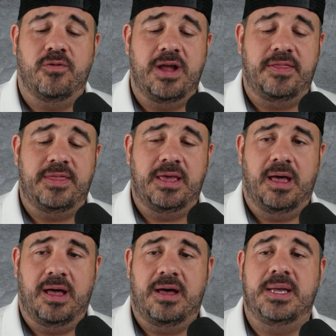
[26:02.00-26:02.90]
at the
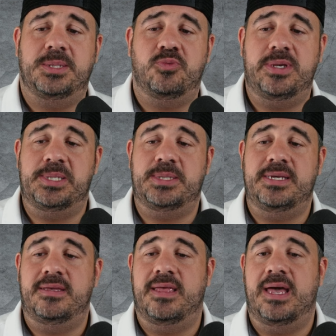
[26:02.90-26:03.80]
odds, we
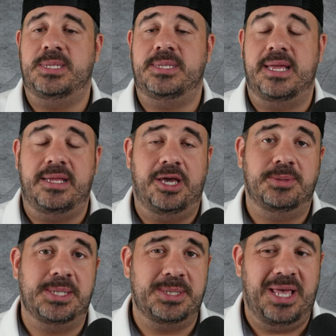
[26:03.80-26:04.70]
see that San
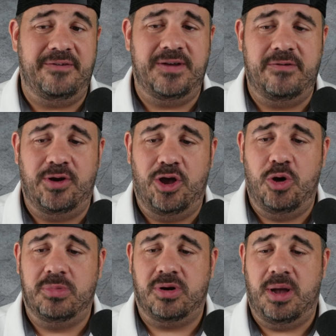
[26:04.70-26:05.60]
Diego's a slight favorite at
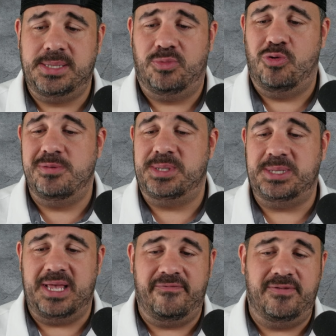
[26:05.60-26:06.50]
home across the board.
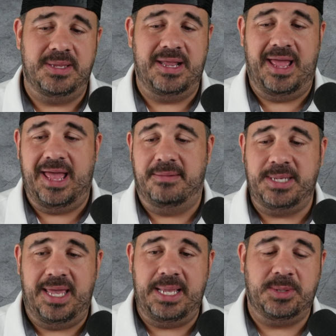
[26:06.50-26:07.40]
7.5s,
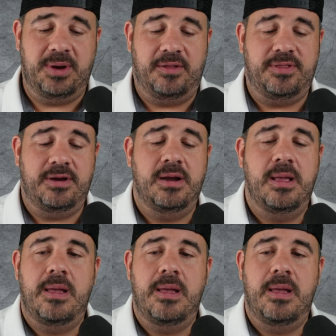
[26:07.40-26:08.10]
8s are out there.